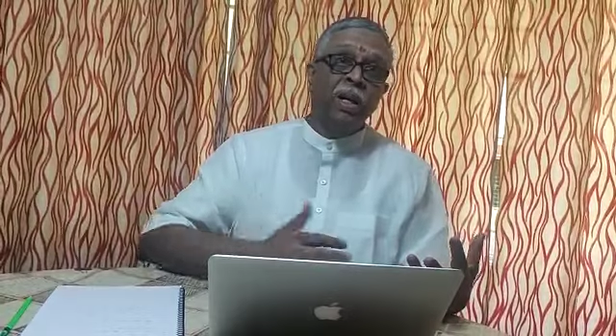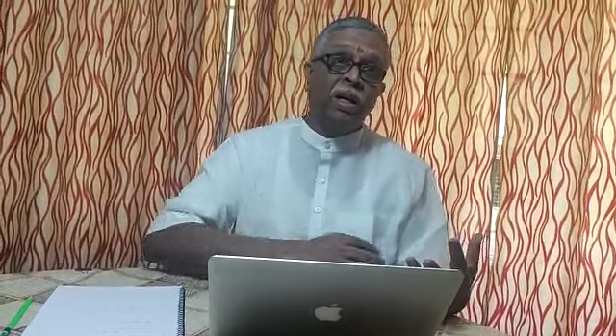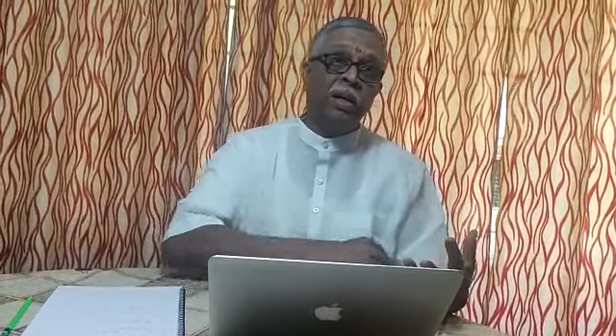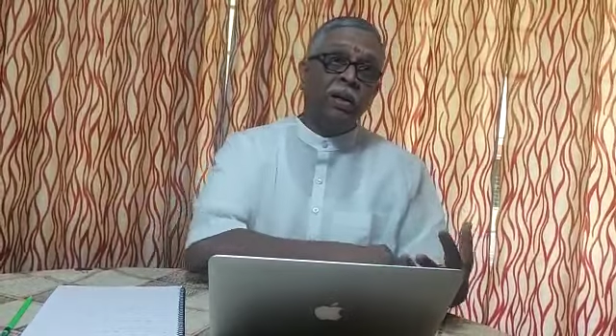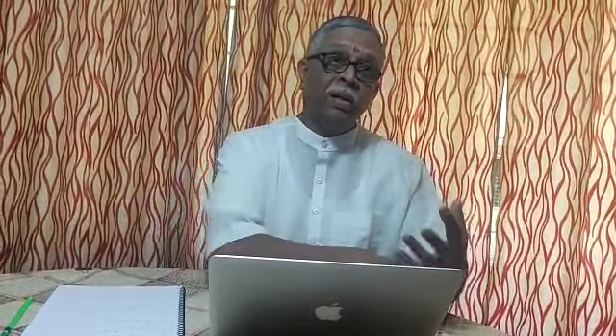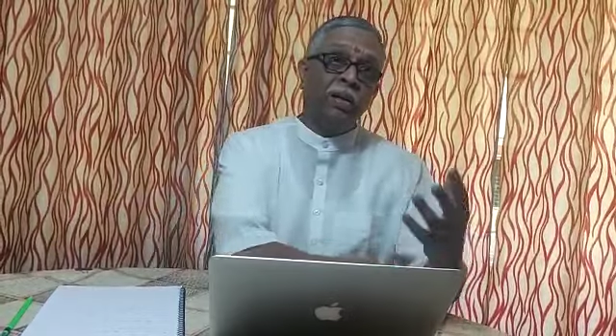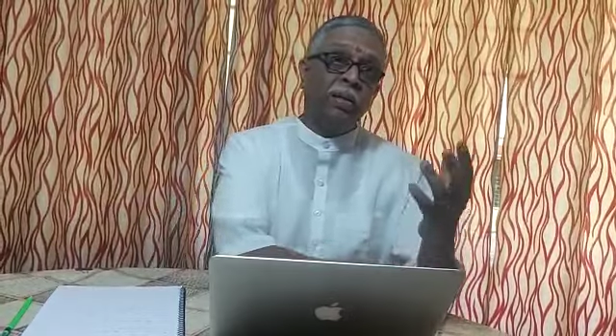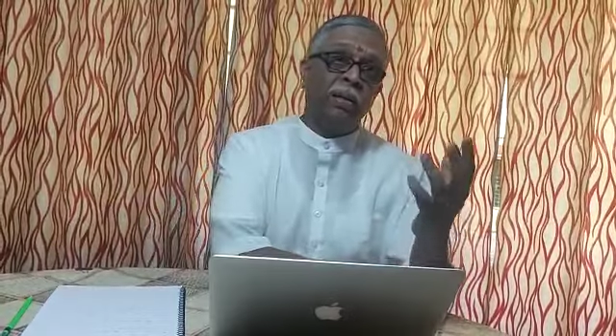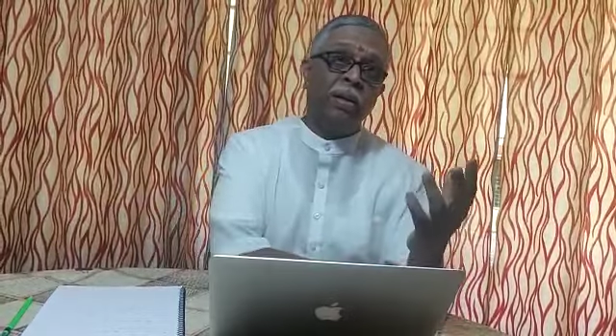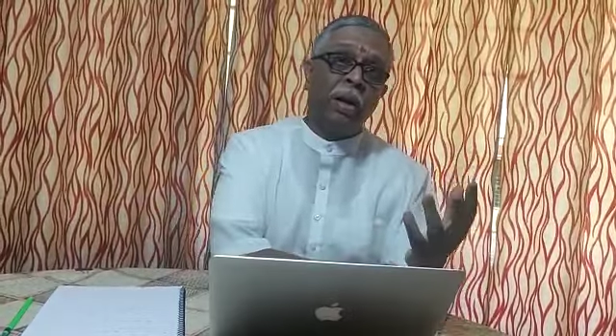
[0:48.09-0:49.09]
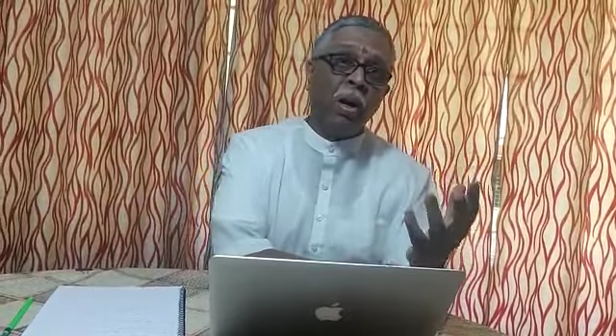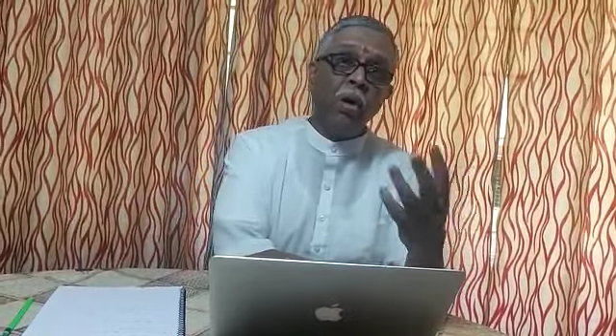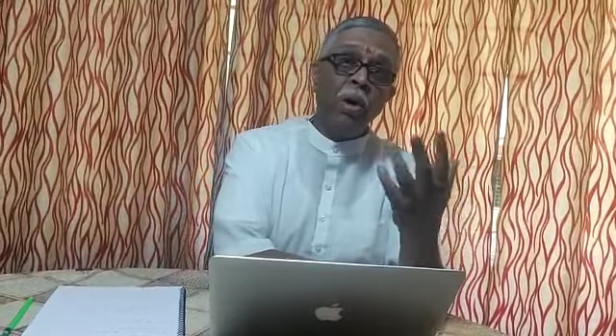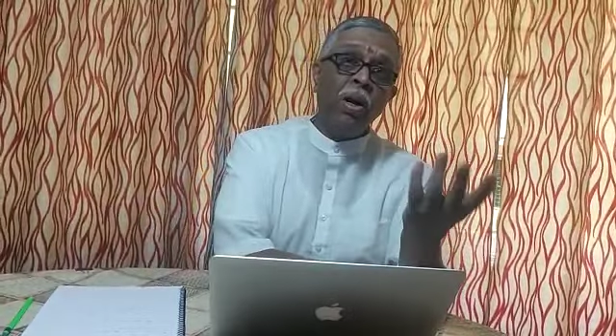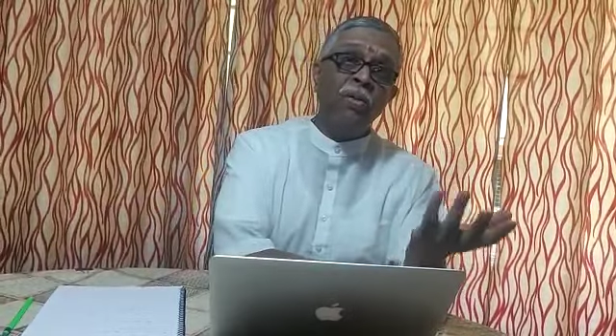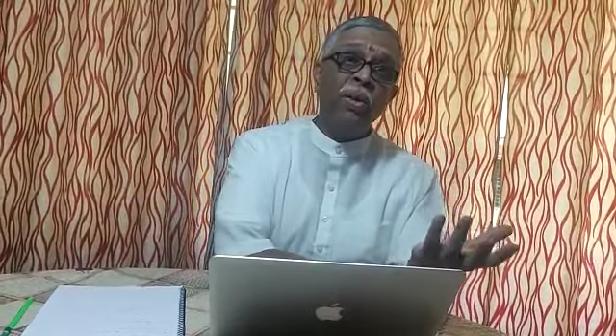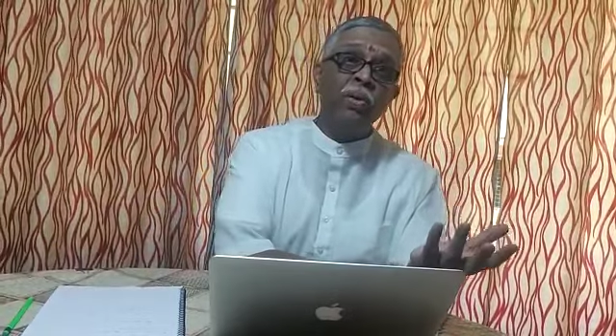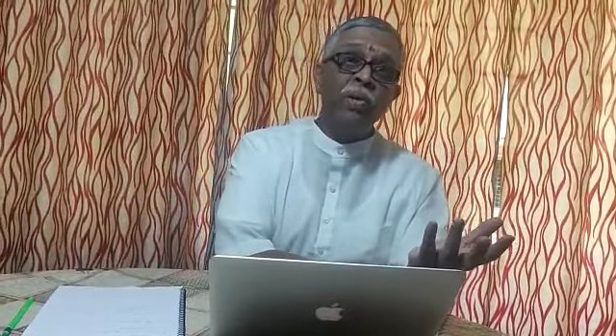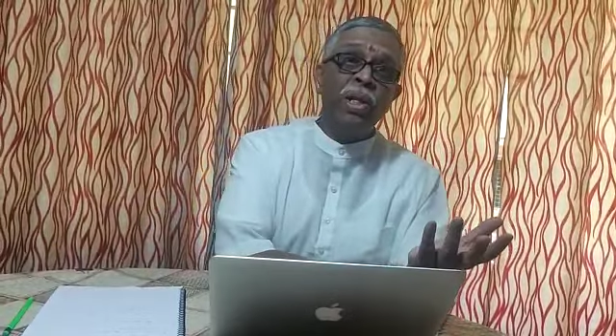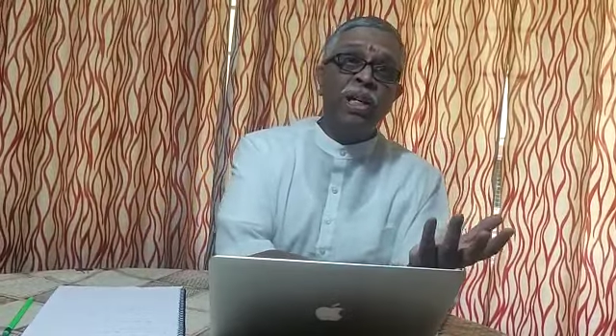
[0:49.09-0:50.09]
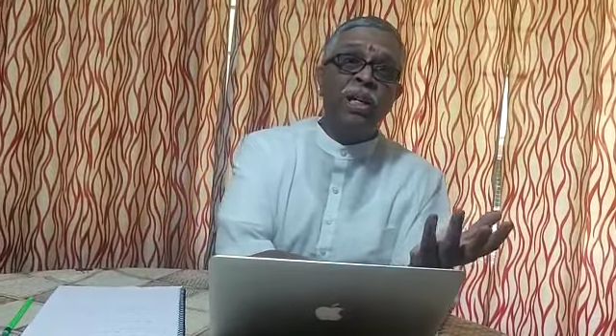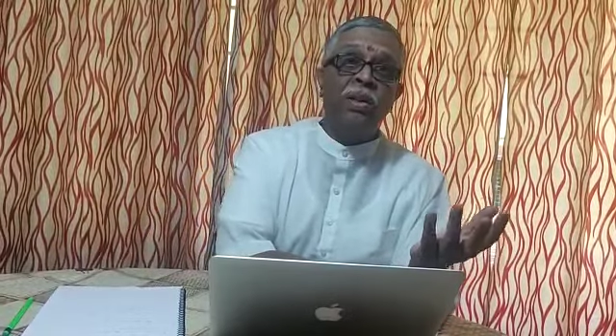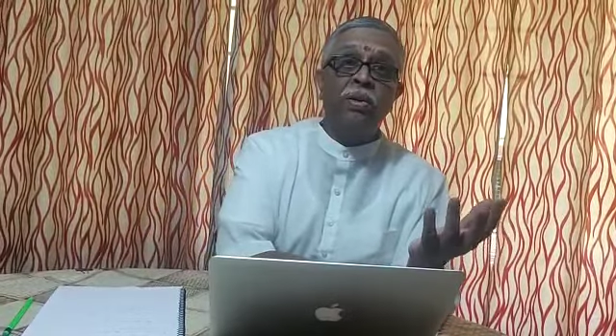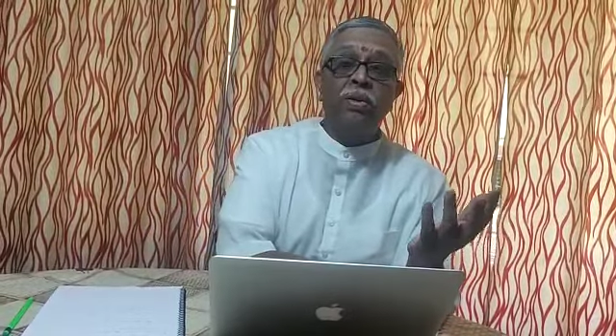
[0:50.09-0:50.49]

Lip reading: How long are we going to say that,